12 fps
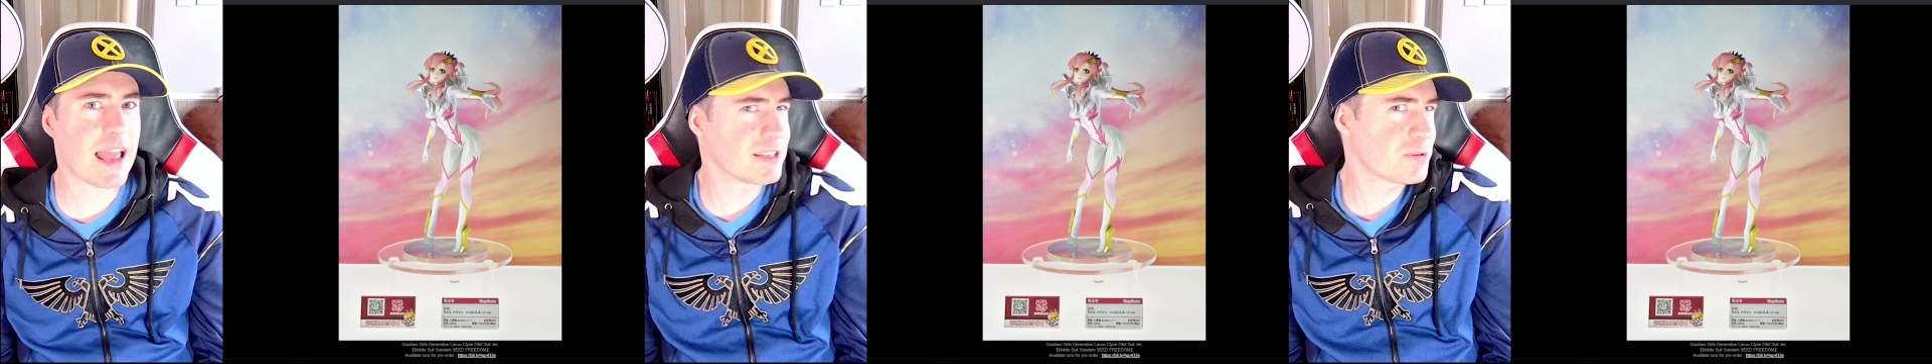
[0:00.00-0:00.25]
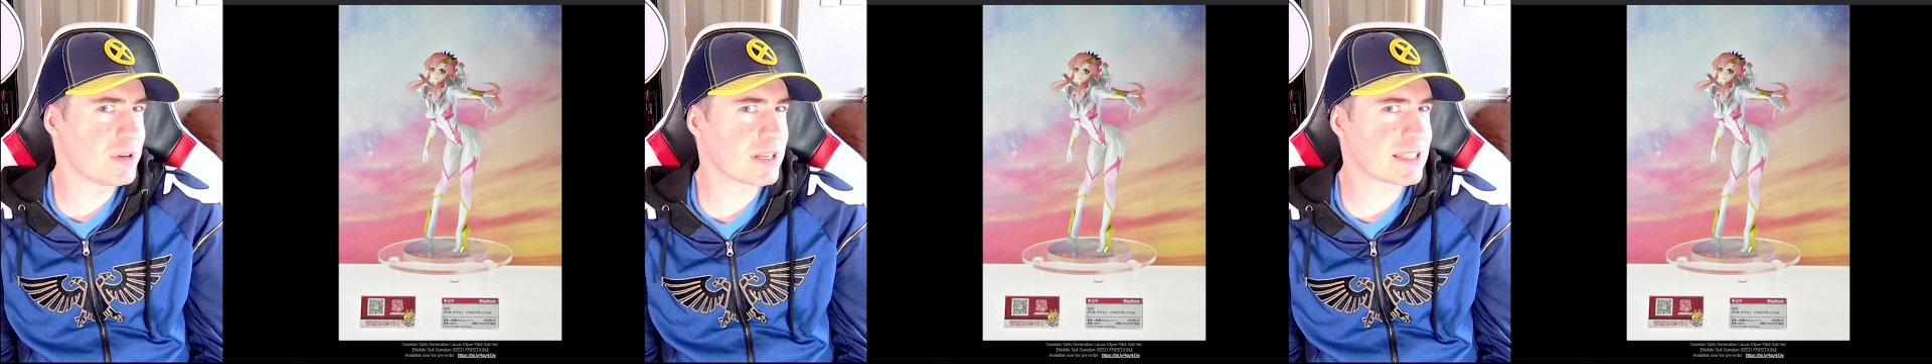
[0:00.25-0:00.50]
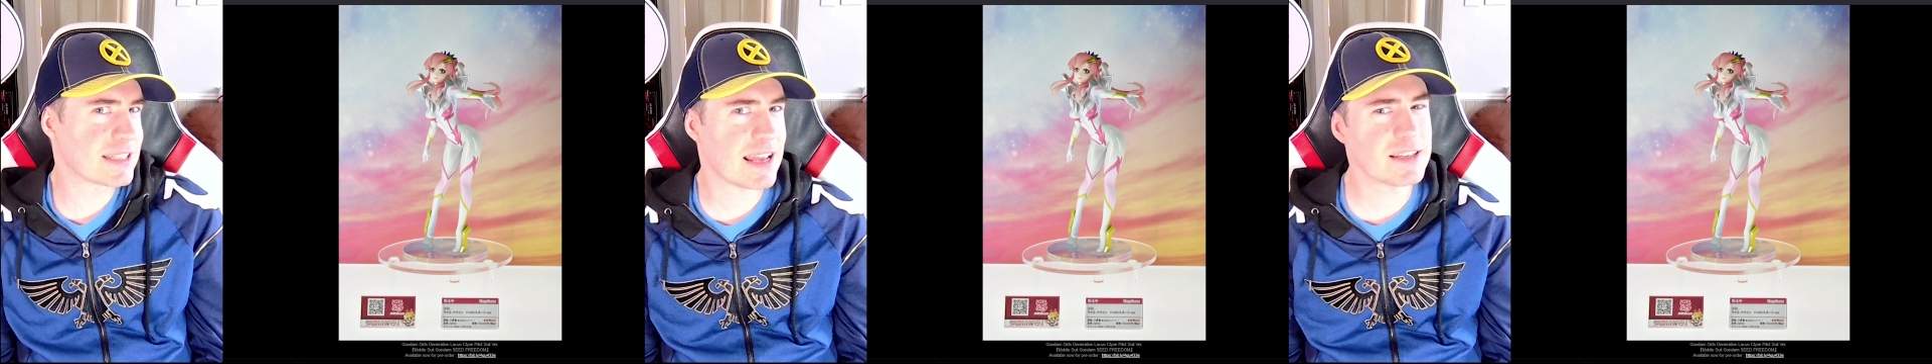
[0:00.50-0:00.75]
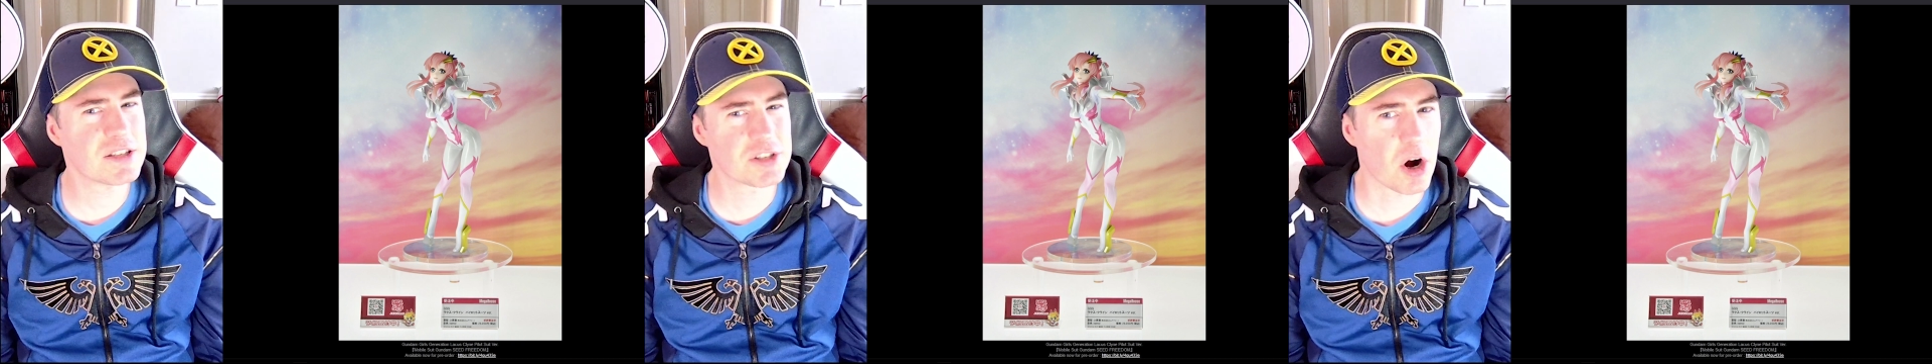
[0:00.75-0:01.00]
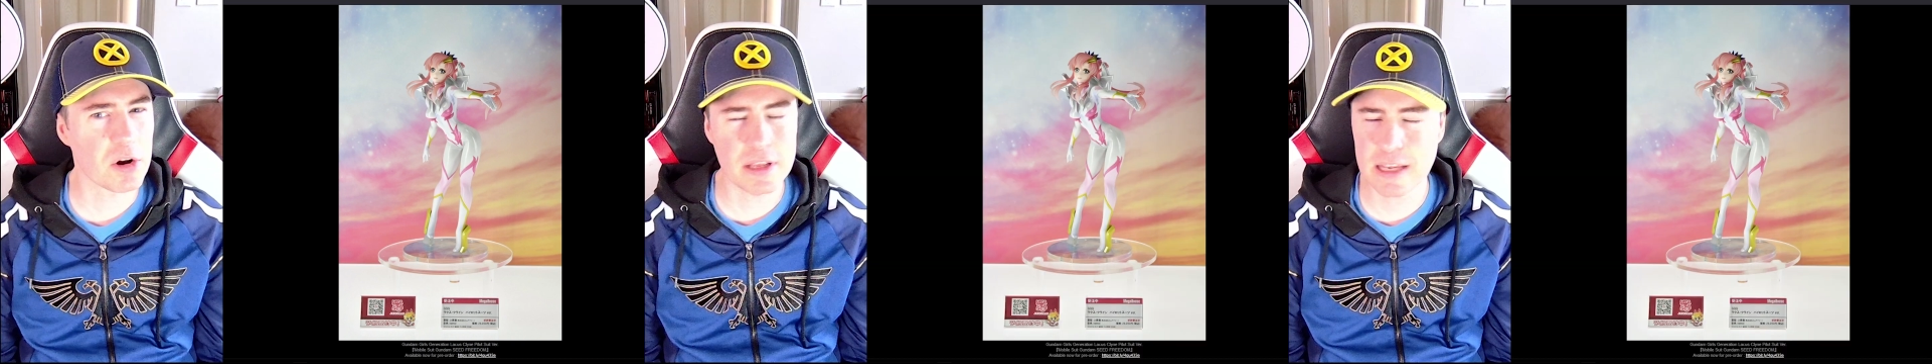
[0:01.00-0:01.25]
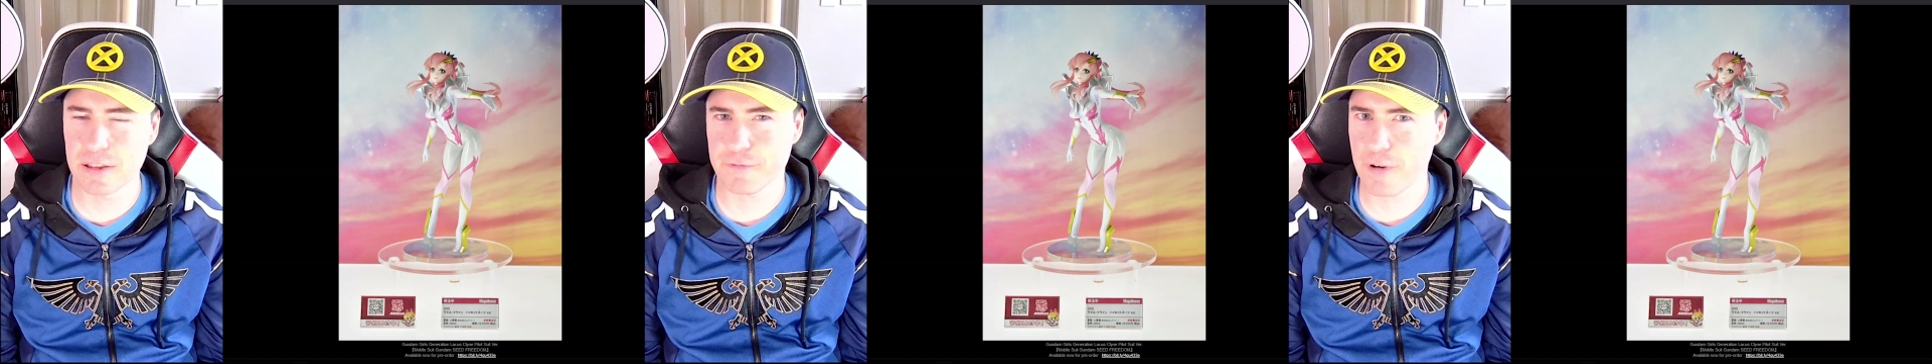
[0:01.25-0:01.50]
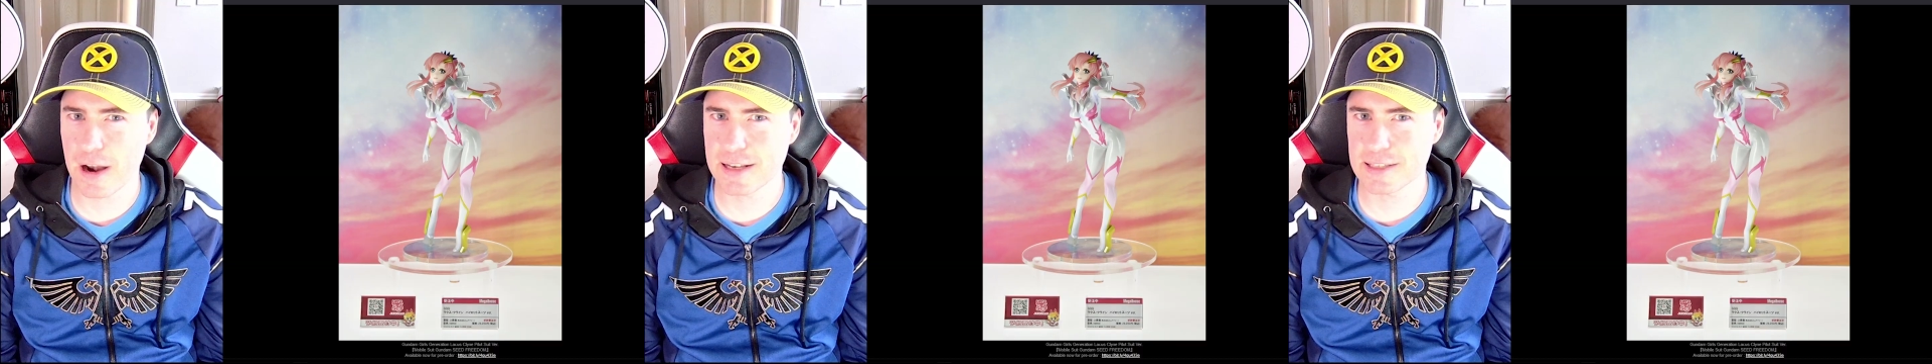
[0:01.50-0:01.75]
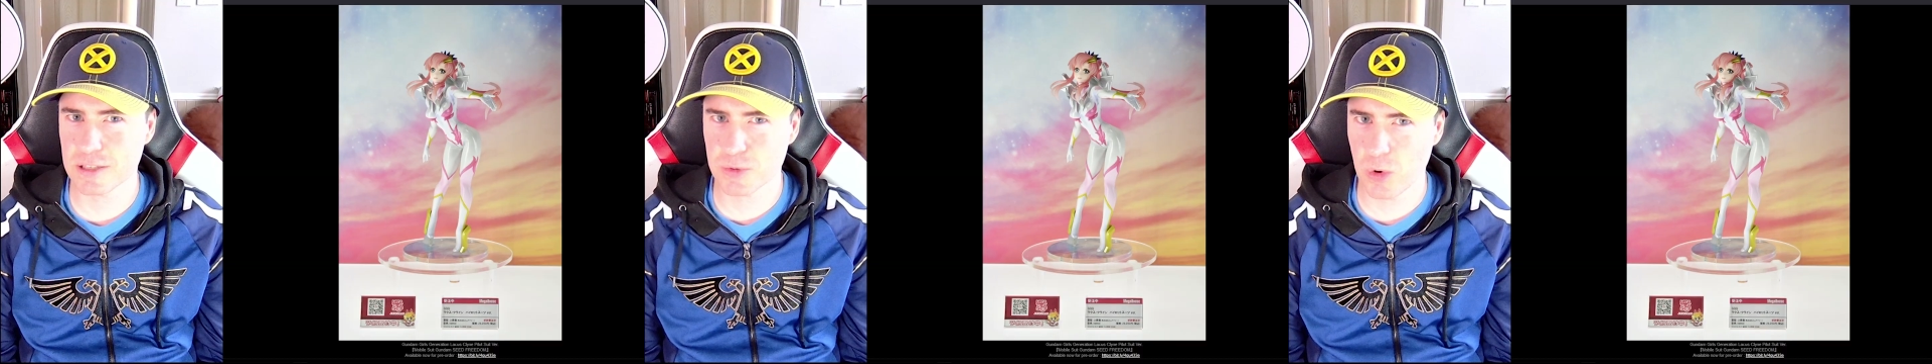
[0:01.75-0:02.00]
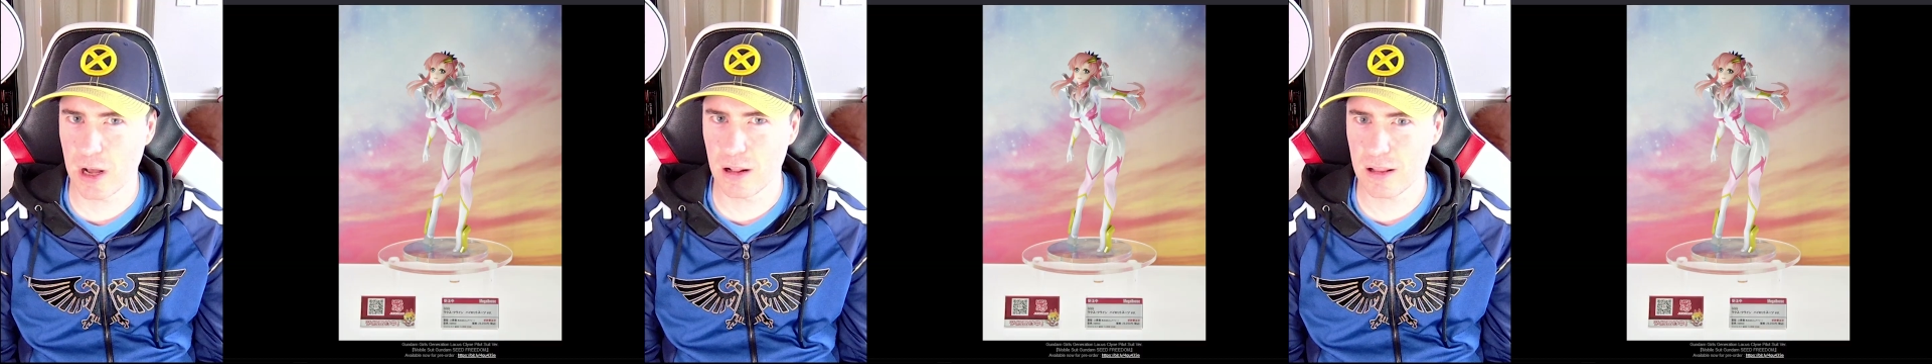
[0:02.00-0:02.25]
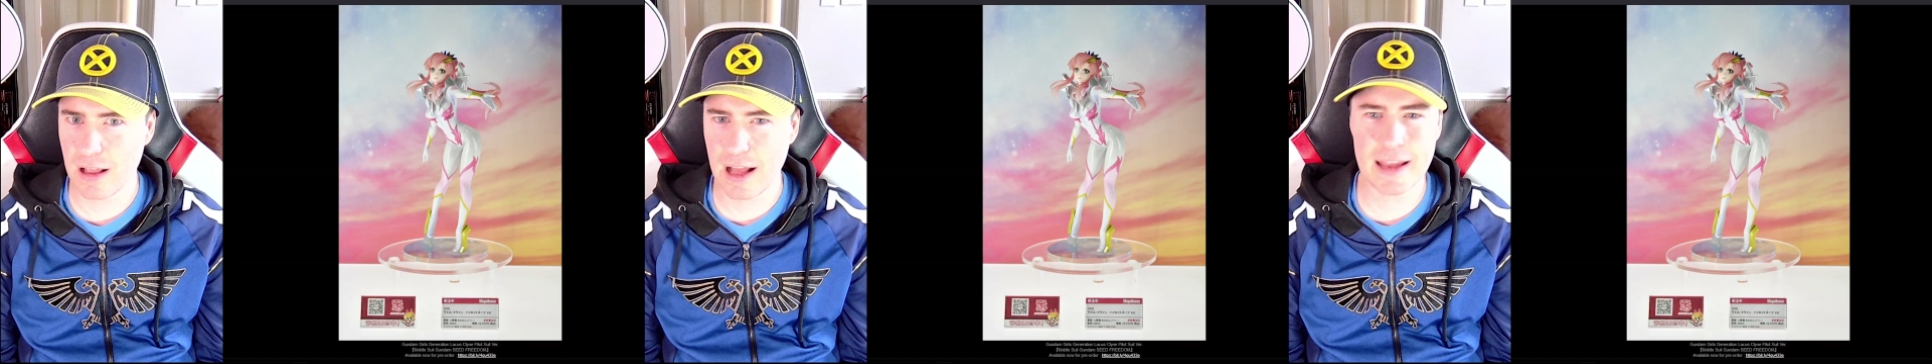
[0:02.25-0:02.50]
And to an extent, Darling in the Franxx as well.